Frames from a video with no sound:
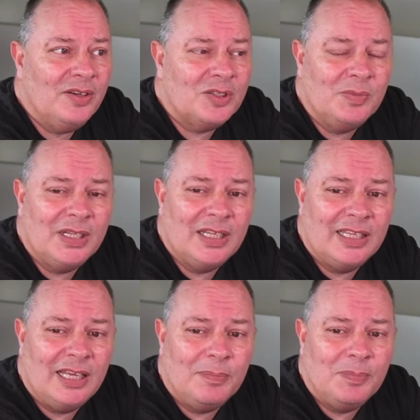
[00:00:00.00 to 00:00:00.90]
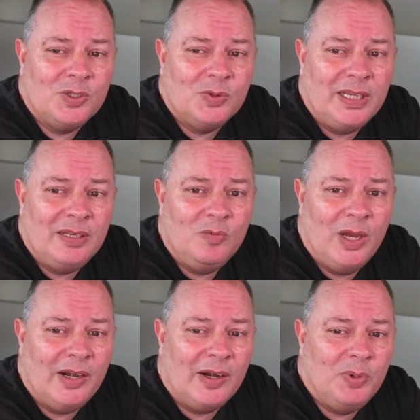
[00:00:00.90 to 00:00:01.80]
or something like that between
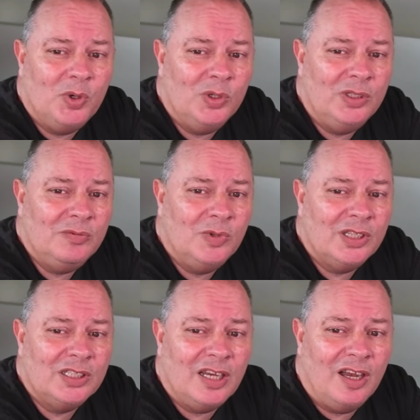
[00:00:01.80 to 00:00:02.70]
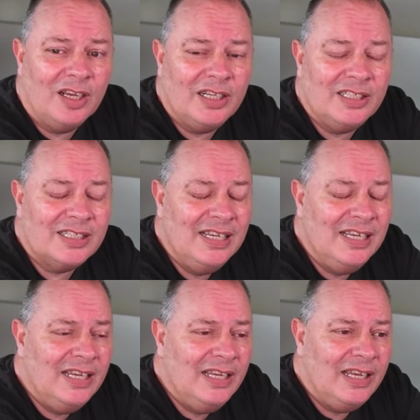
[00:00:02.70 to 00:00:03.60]
where I pulled it and what the target is.
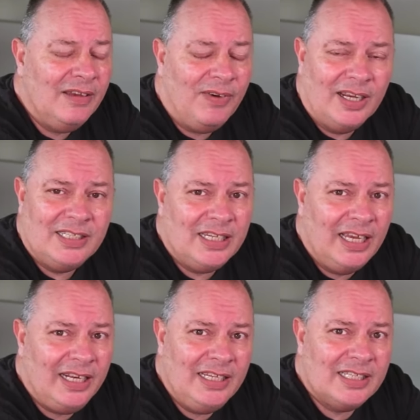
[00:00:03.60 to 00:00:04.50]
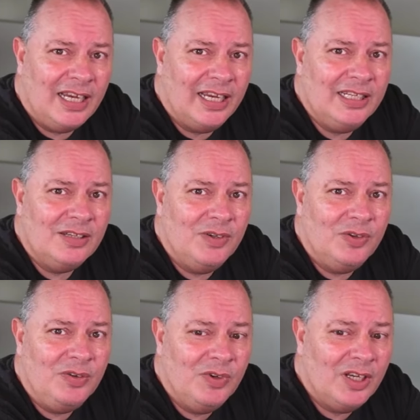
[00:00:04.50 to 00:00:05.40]
If I see any signs of it
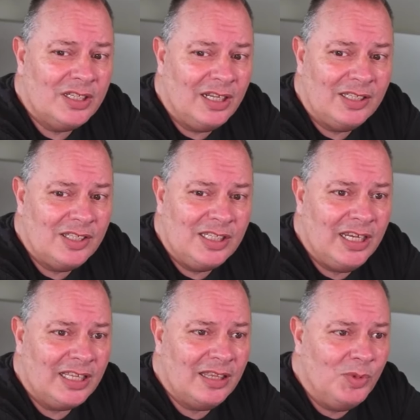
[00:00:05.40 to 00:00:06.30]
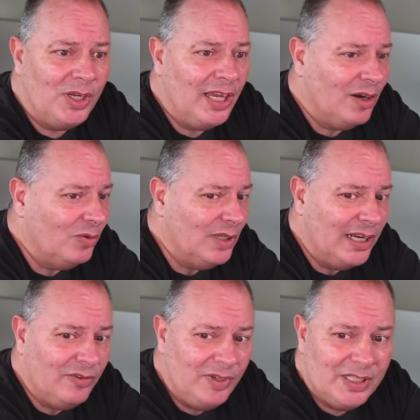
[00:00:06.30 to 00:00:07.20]
reversing, I'll just take the money out, let
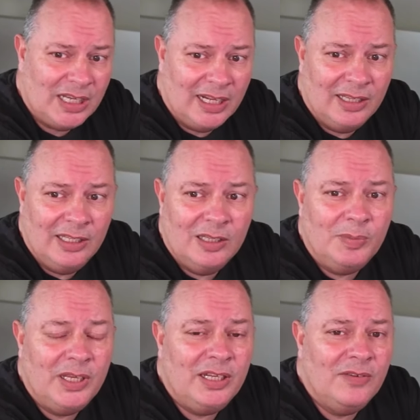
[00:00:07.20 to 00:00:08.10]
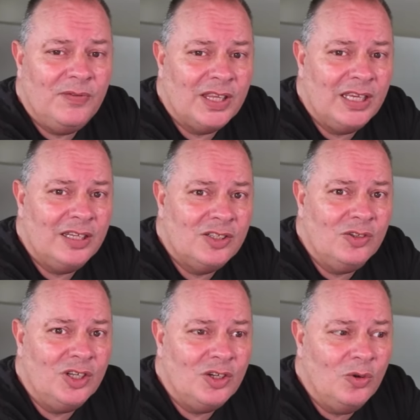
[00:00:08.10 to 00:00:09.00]
it reset a little bit, and if I think it's
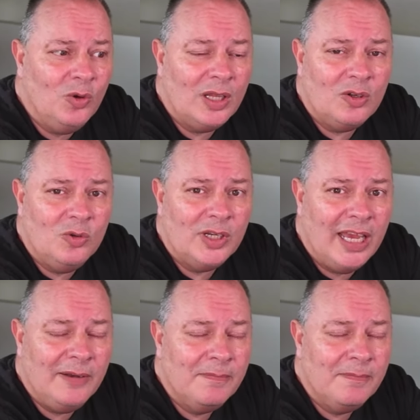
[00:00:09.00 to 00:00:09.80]
going to go, I'll go again.